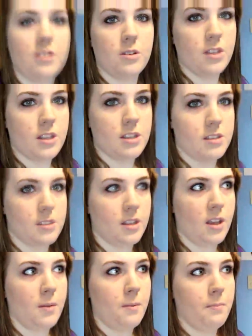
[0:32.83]
do this.
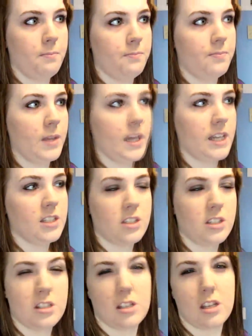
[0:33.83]
I
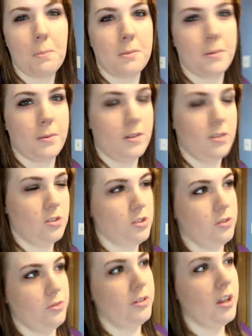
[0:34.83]
stopped in
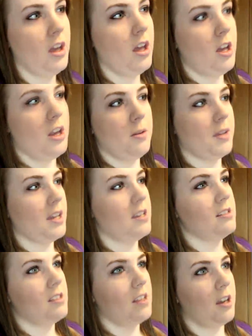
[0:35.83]
June
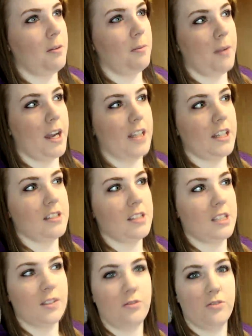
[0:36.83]
because I got
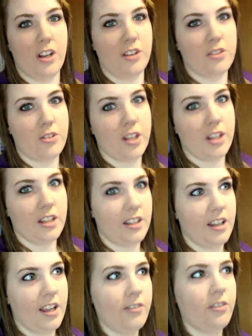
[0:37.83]
sick of rendering
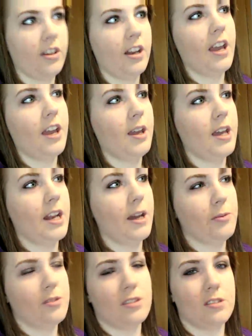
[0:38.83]
every day and
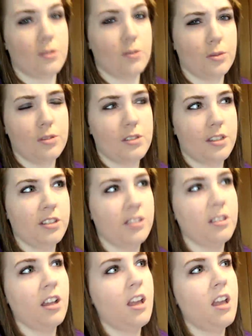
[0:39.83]
I was in school
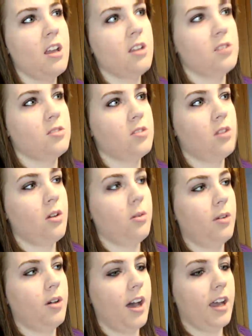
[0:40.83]
still.
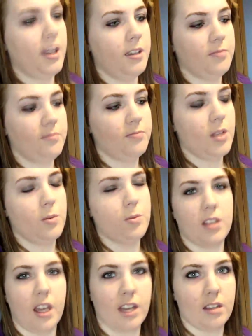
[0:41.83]
It
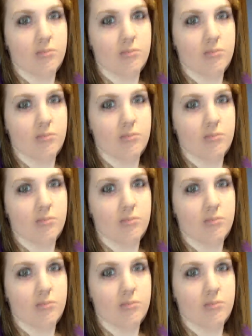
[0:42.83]
was